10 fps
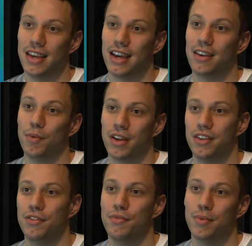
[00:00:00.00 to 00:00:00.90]
that
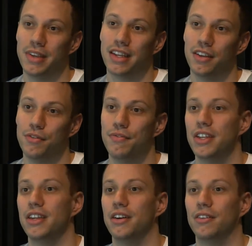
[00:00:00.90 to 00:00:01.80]
when you get a new
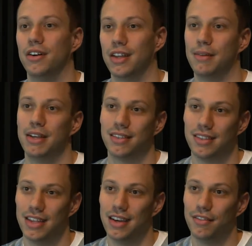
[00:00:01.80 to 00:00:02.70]
video on
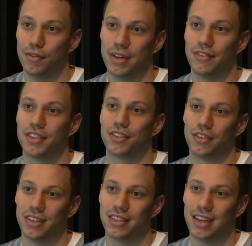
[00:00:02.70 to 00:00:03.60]
msdev, we have a
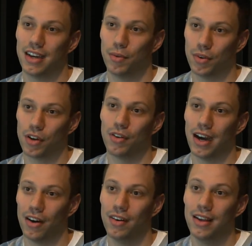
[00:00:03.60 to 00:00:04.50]
service that will go
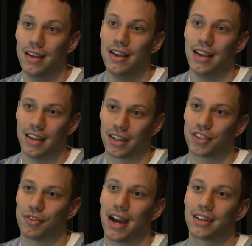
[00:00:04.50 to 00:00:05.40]
out and
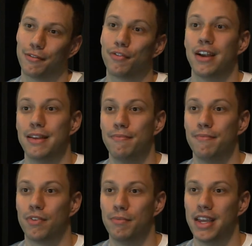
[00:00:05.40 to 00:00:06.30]
extract a frame
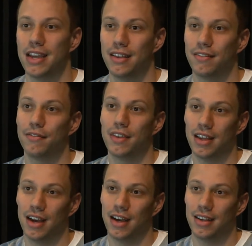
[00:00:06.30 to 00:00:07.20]
from that,
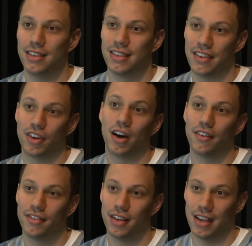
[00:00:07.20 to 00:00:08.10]
save it
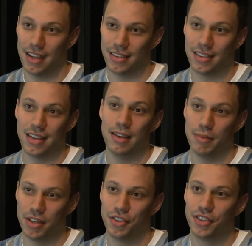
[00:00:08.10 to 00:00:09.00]
off as an
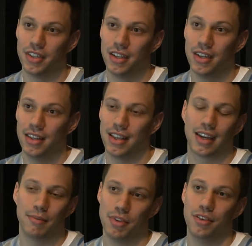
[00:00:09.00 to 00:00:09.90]
image
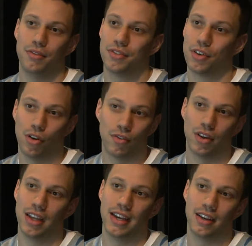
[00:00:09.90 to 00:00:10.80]
that can be used to
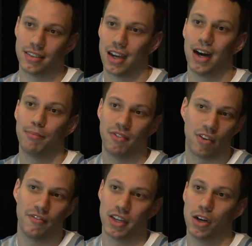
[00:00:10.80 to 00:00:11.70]
overlay on top
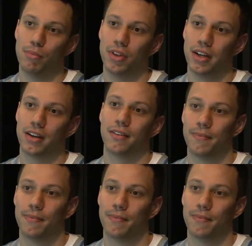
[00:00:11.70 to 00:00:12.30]
of our video player.